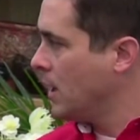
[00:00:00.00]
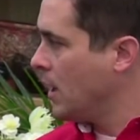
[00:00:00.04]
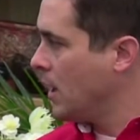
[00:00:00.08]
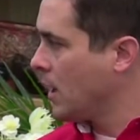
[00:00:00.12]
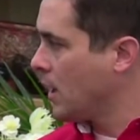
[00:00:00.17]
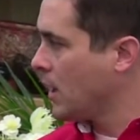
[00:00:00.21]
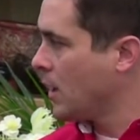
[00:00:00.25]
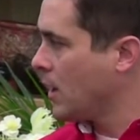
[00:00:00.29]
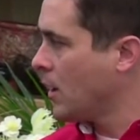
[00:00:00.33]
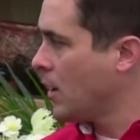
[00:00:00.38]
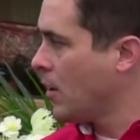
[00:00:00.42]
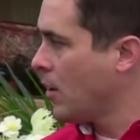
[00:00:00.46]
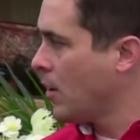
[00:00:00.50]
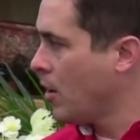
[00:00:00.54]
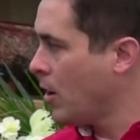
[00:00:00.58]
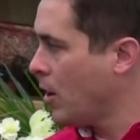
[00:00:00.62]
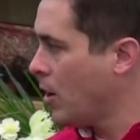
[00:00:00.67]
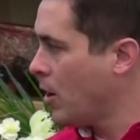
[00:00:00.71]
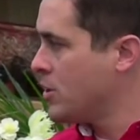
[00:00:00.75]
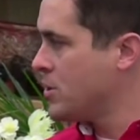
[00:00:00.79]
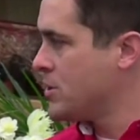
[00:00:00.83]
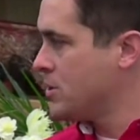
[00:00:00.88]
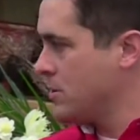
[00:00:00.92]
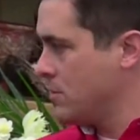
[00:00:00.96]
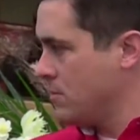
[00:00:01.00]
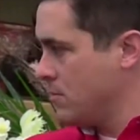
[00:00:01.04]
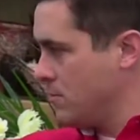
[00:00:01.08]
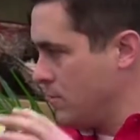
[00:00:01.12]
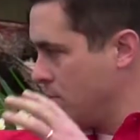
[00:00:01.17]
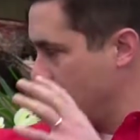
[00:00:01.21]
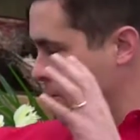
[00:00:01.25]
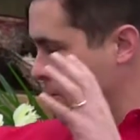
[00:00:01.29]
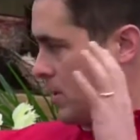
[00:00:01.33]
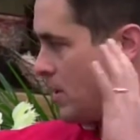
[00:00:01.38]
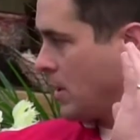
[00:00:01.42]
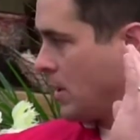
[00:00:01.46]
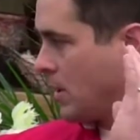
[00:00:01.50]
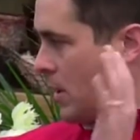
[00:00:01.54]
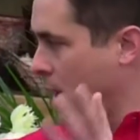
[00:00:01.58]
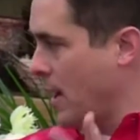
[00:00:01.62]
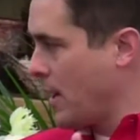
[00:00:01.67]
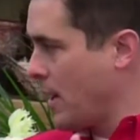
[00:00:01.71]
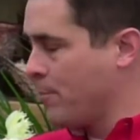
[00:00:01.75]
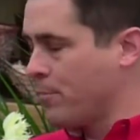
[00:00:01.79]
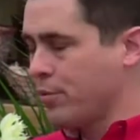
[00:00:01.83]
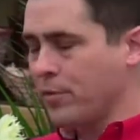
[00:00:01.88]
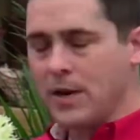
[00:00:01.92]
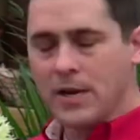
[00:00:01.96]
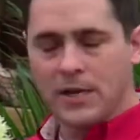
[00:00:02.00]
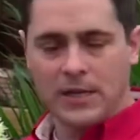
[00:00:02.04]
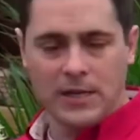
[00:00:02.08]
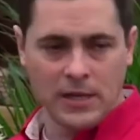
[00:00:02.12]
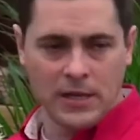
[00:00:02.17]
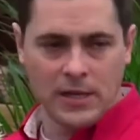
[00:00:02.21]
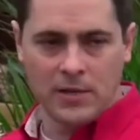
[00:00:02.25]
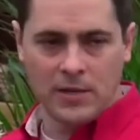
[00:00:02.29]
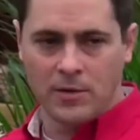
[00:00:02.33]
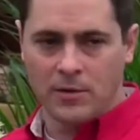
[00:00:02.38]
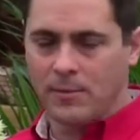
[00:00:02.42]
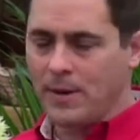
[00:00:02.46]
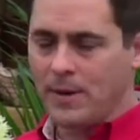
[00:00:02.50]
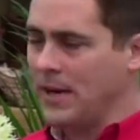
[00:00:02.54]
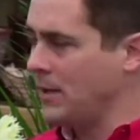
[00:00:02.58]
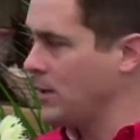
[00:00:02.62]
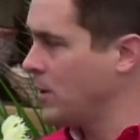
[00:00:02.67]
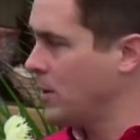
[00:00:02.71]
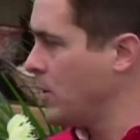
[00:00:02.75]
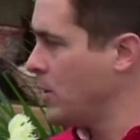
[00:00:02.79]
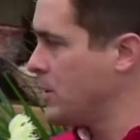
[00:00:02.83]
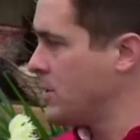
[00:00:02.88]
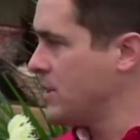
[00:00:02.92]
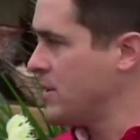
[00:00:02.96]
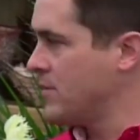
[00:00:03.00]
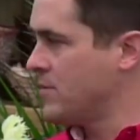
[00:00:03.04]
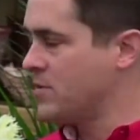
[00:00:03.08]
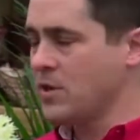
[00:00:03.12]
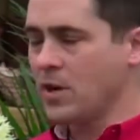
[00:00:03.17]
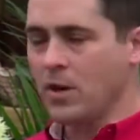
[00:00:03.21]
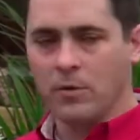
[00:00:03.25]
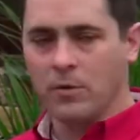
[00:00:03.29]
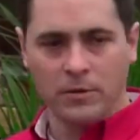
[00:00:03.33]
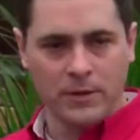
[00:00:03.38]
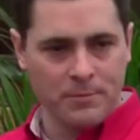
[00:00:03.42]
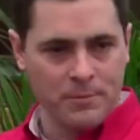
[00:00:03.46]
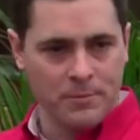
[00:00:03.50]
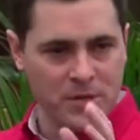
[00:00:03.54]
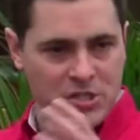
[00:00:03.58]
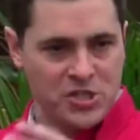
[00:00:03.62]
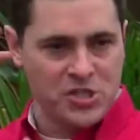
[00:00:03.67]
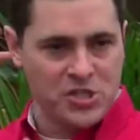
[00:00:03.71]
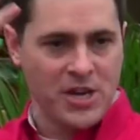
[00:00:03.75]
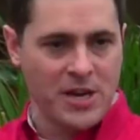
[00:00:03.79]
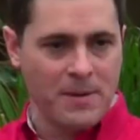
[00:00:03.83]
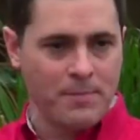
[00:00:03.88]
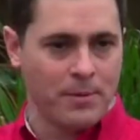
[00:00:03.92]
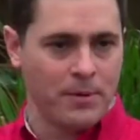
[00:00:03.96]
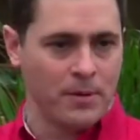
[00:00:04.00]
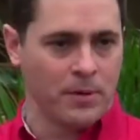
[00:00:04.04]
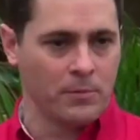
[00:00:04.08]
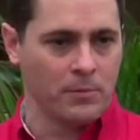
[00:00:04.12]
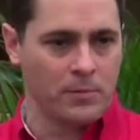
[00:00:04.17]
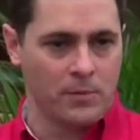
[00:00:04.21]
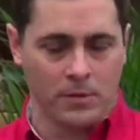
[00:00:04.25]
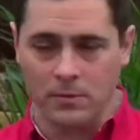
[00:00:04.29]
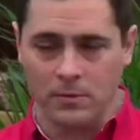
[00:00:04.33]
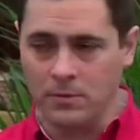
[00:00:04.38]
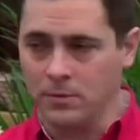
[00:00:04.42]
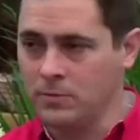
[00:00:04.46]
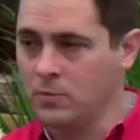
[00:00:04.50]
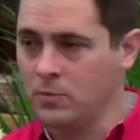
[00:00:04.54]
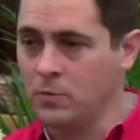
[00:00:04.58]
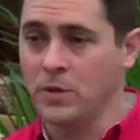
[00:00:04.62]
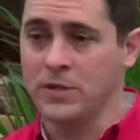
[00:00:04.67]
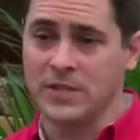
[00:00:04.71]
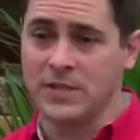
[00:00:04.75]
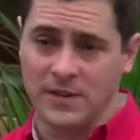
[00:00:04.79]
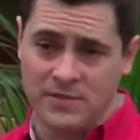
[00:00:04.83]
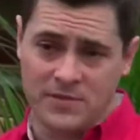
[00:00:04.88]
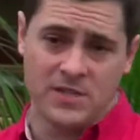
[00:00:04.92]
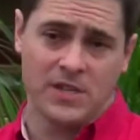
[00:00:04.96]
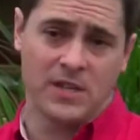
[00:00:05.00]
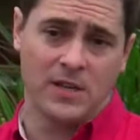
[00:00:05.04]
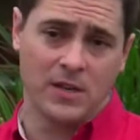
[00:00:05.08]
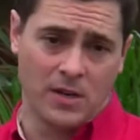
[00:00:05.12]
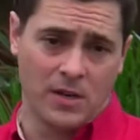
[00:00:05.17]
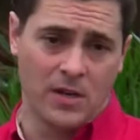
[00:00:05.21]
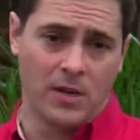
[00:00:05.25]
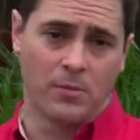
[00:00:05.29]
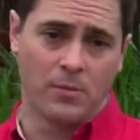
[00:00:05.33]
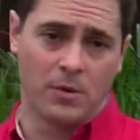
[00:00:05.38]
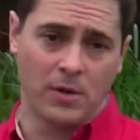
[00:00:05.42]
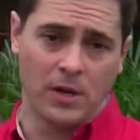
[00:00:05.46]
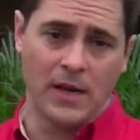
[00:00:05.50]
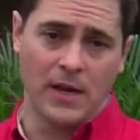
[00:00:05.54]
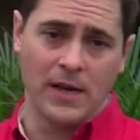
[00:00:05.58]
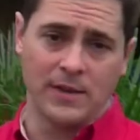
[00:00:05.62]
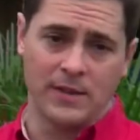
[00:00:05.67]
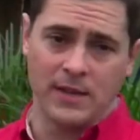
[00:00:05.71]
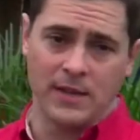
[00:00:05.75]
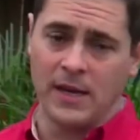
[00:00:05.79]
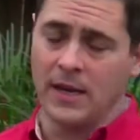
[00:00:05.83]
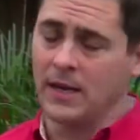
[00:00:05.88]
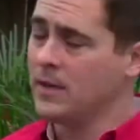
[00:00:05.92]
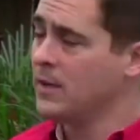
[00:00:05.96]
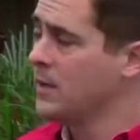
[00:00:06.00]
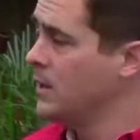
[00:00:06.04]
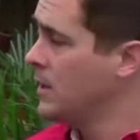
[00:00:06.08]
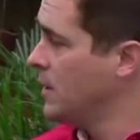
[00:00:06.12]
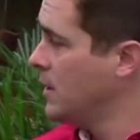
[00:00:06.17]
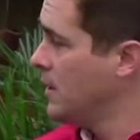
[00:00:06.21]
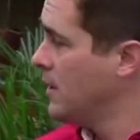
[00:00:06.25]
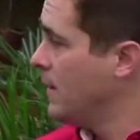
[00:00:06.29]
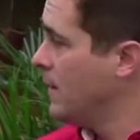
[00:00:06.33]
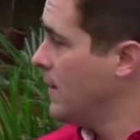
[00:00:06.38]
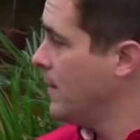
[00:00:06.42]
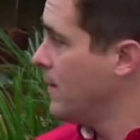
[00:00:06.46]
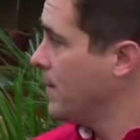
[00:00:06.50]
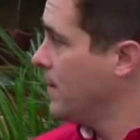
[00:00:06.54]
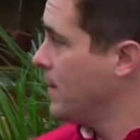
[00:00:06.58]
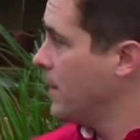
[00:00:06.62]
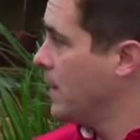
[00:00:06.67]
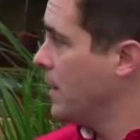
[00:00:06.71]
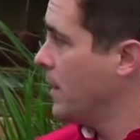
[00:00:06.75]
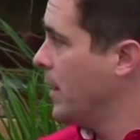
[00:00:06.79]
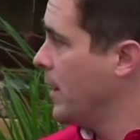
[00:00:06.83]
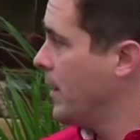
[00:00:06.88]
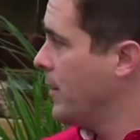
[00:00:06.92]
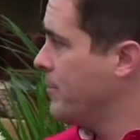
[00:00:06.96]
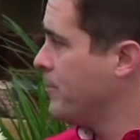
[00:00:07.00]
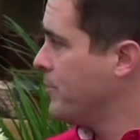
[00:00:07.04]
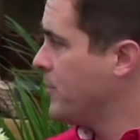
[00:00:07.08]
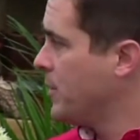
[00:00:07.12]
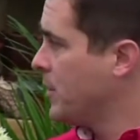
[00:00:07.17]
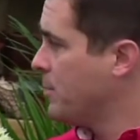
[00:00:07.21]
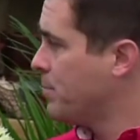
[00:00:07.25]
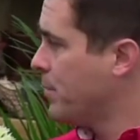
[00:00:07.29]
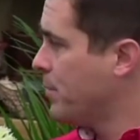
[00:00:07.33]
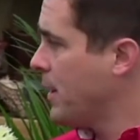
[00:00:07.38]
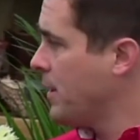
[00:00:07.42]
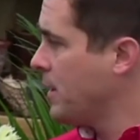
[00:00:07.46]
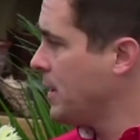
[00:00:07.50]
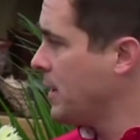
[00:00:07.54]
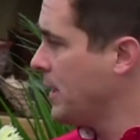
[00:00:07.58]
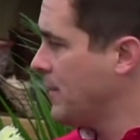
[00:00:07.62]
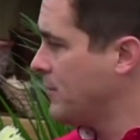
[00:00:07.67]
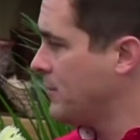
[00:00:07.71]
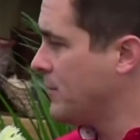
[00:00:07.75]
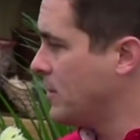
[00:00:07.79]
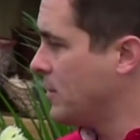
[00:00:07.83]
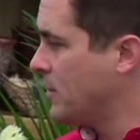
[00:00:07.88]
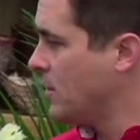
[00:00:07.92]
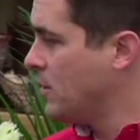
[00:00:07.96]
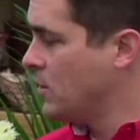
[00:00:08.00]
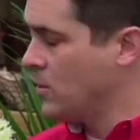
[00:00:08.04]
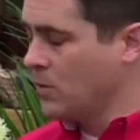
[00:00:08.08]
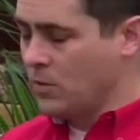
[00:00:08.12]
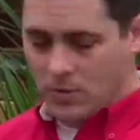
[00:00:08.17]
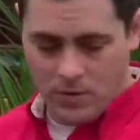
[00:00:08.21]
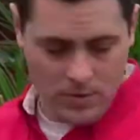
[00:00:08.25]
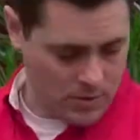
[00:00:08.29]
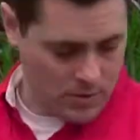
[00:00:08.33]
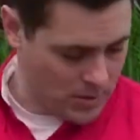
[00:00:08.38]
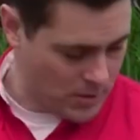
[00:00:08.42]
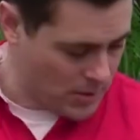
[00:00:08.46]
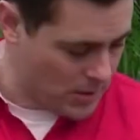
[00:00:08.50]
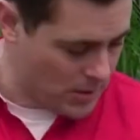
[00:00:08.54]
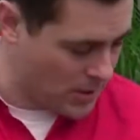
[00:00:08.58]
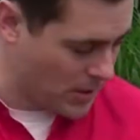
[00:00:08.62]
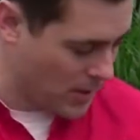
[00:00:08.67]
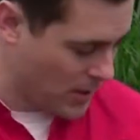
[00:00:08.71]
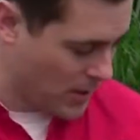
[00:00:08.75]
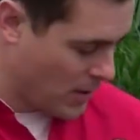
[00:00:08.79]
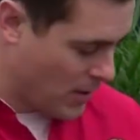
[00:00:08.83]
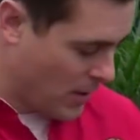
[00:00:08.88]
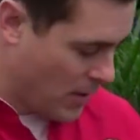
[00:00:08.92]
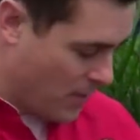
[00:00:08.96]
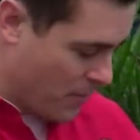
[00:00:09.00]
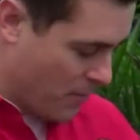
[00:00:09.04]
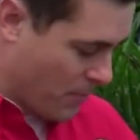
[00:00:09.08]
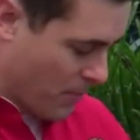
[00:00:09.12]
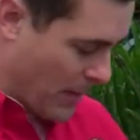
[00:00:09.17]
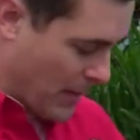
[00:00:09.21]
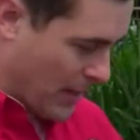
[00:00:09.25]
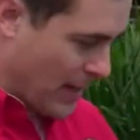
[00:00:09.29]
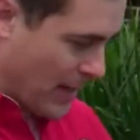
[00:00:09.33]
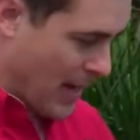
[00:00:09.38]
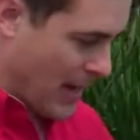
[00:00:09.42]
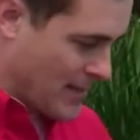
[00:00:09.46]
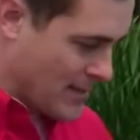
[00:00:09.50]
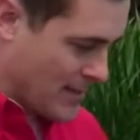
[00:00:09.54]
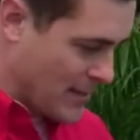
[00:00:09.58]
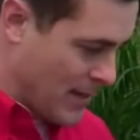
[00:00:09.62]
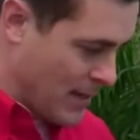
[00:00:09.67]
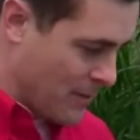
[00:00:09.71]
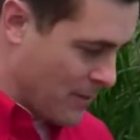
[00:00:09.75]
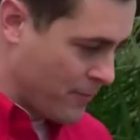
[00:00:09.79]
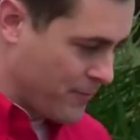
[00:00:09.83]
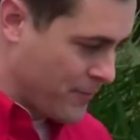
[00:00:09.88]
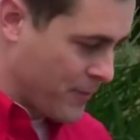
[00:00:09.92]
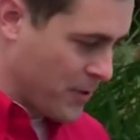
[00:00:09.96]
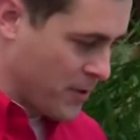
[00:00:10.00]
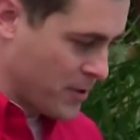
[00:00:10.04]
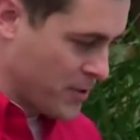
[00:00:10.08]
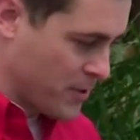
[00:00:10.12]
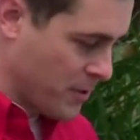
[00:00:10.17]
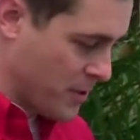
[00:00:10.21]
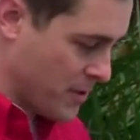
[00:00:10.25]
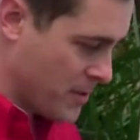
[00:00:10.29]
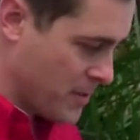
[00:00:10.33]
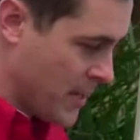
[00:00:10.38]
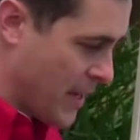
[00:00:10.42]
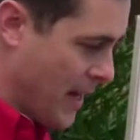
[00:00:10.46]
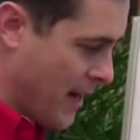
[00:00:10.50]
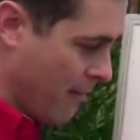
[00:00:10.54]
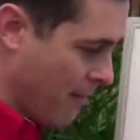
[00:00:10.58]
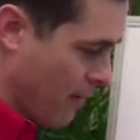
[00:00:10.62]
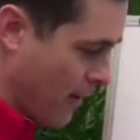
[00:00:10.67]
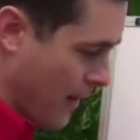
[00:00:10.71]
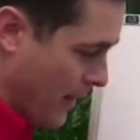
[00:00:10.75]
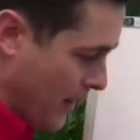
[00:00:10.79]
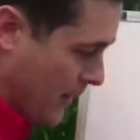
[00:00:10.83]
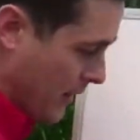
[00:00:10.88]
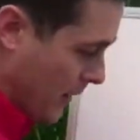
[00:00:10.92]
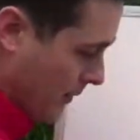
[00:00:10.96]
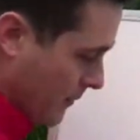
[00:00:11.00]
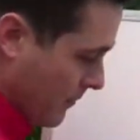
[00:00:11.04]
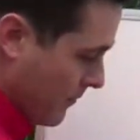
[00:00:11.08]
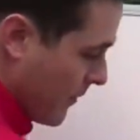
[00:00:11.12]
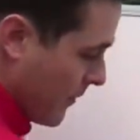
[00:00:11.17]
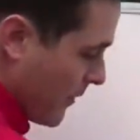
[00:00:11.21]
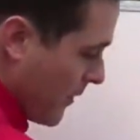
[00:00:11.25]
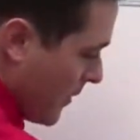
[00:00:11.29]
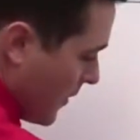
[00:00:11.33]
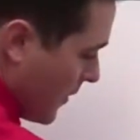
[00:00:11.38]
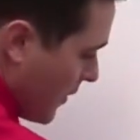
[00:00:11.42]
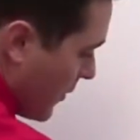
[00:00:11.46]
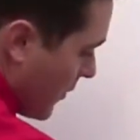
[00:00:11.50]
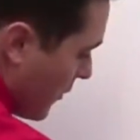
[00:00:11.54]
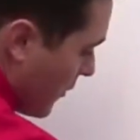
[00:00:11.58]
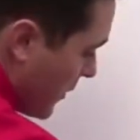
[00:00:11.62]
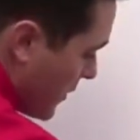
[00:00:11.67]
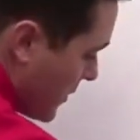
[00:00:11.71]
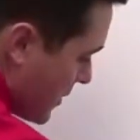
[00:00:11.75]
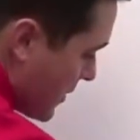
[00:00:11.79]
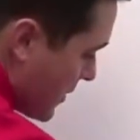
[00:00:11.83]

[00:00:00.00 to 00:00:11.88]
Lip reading: a lot of breaking in your magnolias that have totally misshapen them, which I've seen a number like that, you're probably going to have to do, my guys and I refer to it as hat racking, which